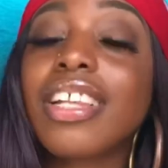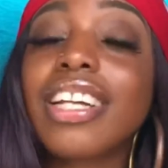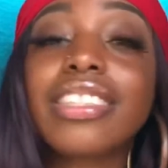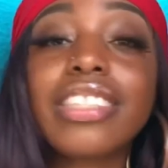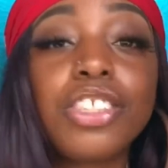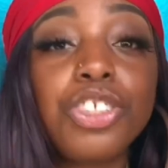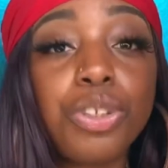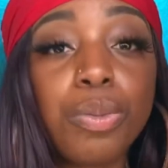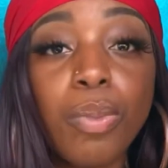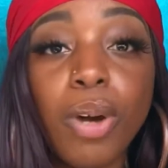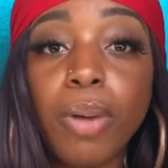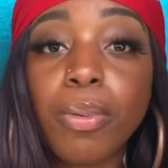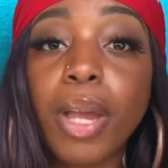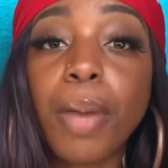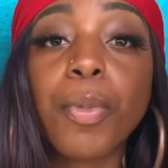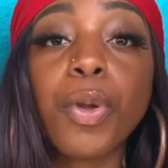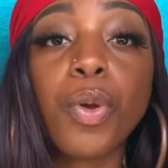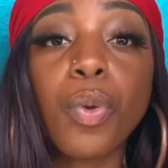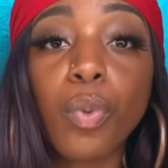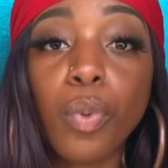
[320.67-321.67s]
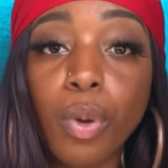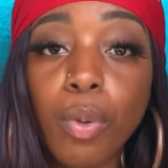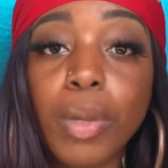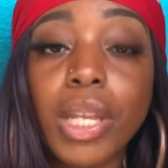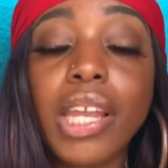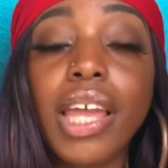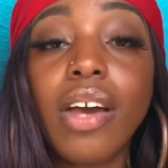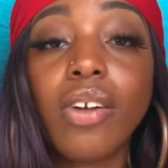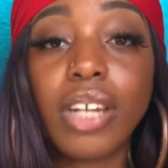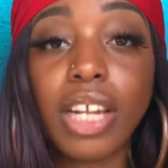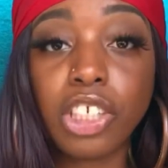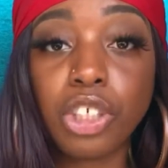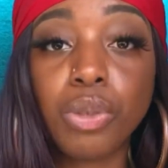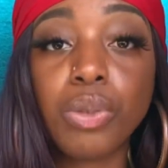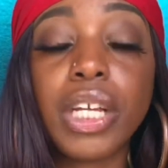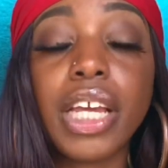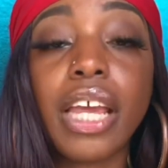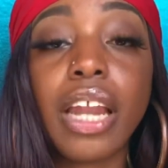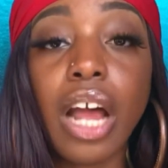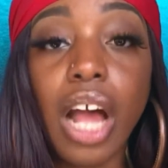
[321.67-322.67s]
that's because your mom came in your room and yelled at you
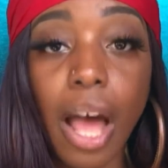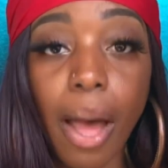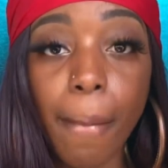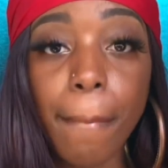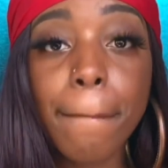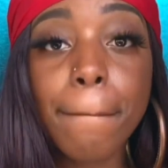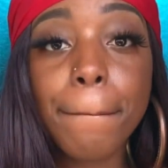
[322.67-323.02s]
to get up